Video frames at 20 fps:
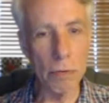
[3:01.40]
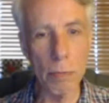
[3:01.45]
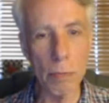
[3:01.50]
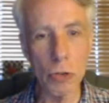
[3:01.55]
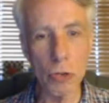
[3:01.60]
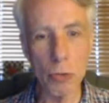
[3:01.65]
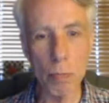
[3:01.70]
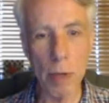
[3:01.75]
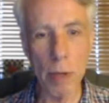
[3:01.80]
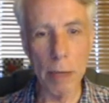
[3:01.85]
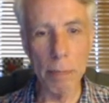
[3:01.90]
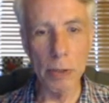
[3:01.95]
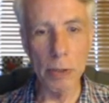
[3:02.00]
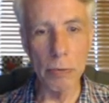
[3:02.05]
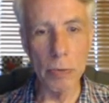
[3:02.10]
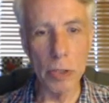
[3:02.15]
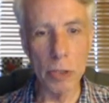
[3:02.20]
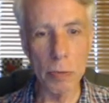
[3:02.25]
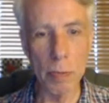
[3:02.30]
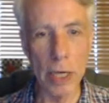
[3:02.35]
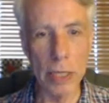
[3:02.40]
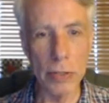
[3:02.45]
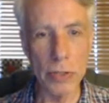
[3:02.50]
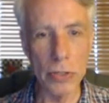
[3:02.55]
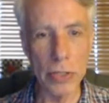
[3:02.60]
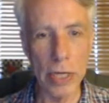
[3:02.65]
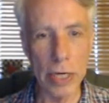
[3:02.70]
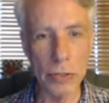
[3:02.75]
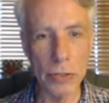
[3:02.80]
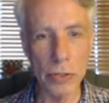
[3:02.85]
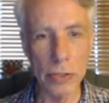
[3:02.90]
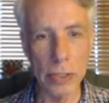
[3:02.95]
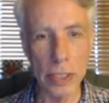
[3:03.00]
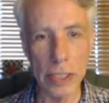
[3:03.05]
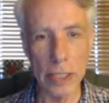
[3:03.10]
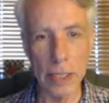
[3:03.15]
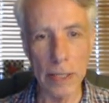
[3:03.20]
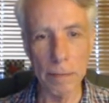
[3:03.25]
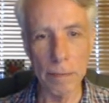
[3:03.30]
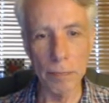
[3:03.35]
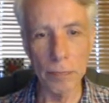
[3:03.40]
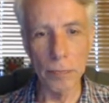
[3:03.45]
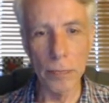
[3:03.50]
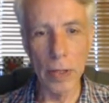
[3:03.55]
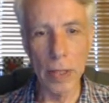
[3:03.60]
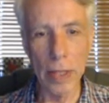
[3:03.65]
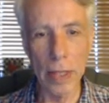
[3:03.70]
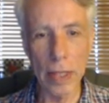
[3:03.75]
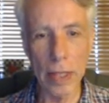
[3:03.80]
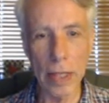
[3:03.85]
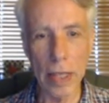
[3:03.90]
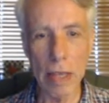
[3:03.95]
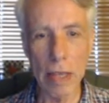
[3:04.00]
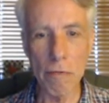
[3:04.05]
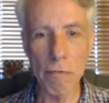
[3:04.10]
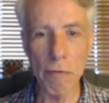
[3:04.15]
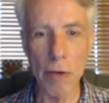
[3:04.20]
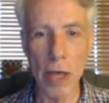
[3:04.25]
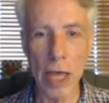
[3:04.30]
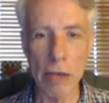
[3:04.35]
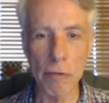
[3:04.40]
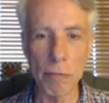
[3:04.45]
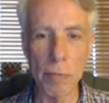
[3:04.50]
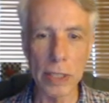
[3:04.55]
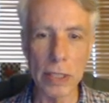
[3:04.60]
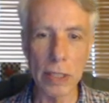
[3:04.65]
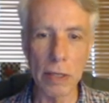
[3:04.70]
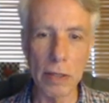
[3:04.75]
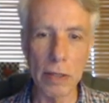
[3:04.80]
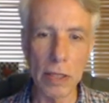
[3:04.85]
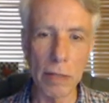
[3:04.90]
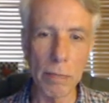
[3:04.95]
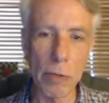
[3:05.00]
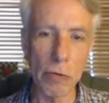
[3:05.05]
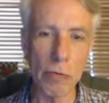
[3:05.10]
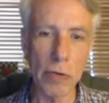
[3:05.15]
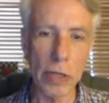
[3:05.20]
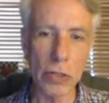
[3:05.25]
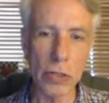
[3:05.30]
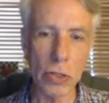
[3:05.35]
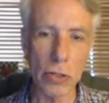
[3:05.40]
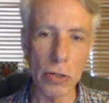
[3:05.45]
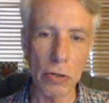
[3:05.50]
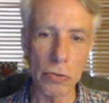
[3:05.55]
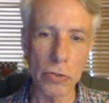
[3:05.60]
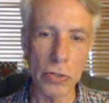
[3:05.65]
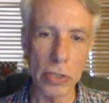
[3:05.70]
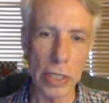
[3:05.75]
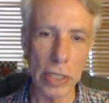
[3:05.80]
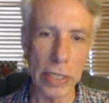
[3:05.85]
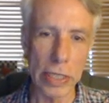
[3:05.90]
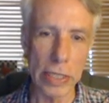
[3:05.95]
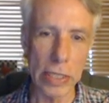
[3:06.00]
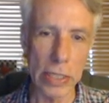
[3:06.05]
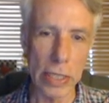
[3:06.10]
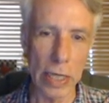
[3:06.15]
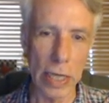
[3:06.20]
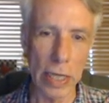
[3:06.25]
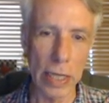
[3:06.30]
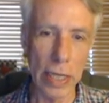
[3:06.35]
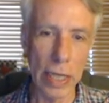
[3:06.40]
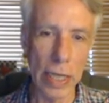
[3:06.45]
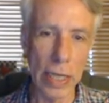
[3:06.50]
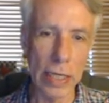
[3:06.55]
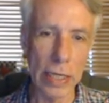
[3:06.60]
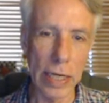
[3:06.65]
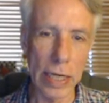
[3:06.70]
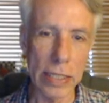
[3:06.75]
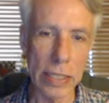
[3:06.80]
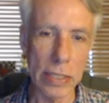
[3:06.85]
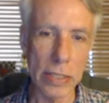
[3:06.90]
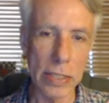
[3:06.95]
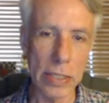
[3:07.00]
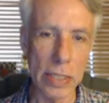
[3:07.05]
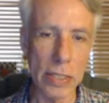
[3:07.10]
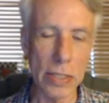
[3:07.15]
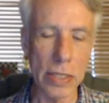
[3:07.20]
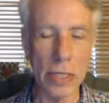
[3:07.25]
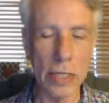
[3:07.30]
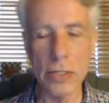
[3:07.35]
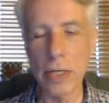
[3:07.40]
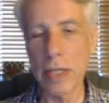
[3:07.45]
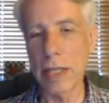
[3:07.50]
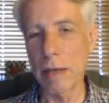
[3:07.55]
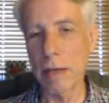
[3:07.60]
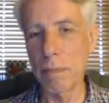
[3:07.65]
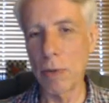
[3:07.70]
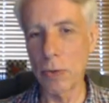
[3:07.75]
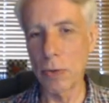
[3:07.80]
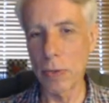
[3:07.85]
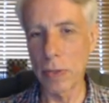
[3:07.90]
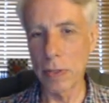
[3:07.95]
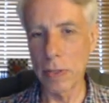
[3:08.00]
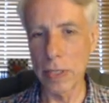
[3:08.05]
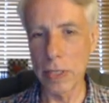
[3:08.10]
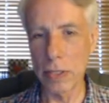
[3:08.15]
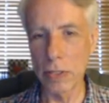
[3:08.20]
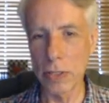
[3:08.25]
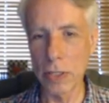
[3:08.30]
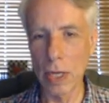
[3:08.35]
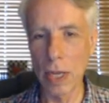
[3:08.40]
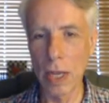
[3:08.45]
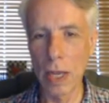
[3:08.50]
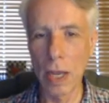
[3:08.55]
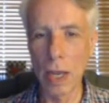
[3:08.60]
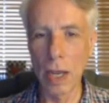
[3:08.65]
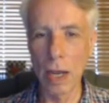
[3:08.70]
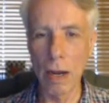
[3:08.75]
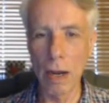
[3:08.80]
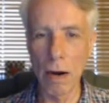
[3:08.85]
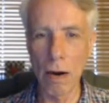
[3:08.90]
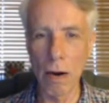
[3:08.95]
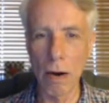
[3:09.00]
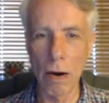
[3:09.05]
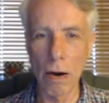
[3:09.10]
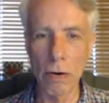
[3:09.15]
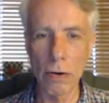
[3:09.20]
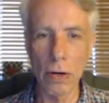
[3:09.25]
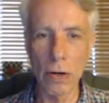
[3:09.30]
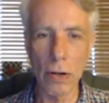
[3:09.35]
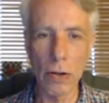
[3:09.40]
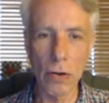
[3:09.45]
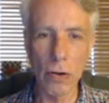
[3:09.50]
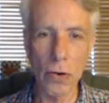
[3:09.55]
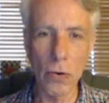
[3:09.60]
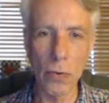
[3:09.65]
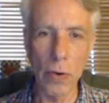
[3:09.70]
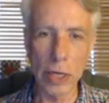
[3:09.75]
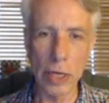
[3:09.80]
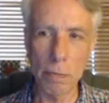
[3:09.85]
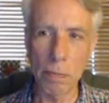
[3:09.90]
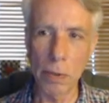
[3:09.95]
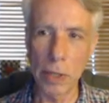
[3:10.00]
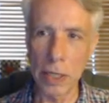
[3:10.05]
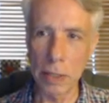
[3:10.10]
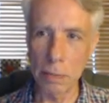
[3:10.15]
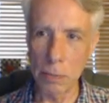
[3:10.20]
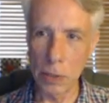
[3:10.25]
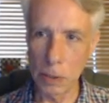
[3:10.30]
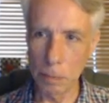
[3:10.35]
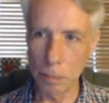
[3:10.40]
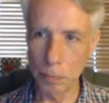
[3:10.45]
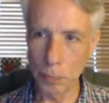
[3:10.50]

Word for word: most popular response is actually um, e5, but the, the move he chose is uh, knight to c6. I think both of these are quite playable,